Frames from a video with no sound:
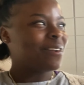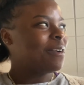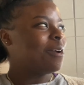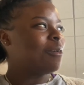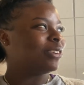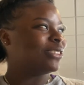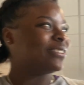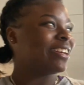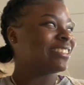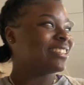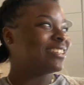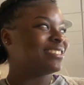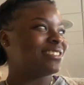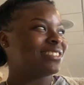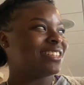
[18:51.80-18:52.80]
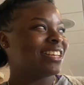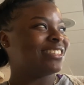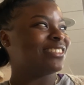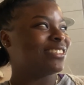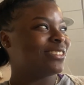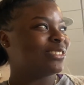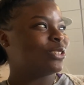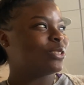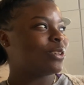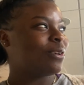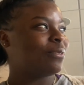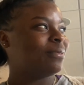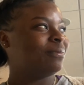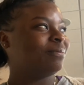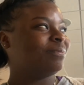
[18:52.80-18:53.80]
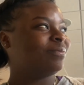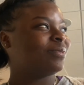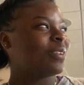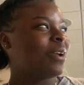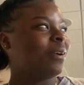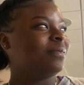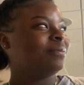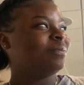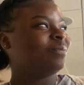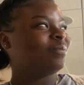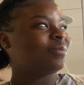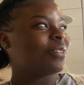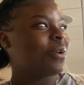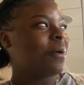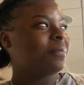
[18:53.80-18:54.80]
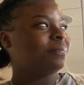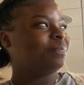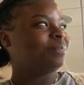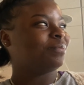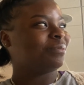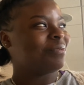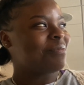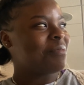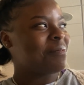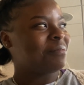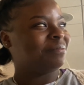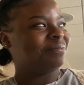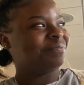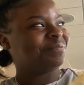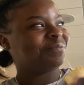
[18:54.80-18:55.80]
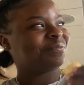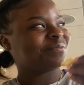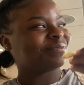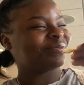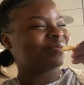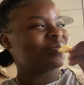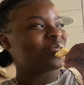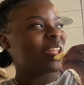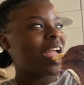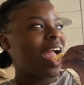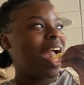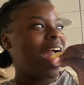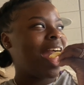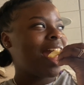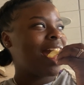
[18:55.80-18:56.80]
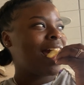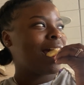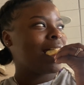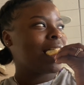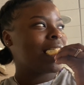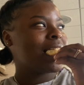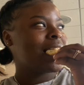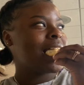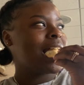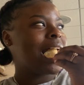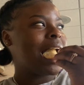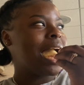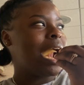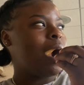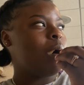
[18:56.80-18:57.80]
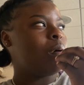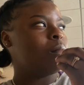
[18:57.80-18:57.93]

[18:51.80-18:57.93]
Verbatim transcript: Would you like to introduce, introduce yourself? No, I just was like you said. I'm here at Trinity again. Like they know who I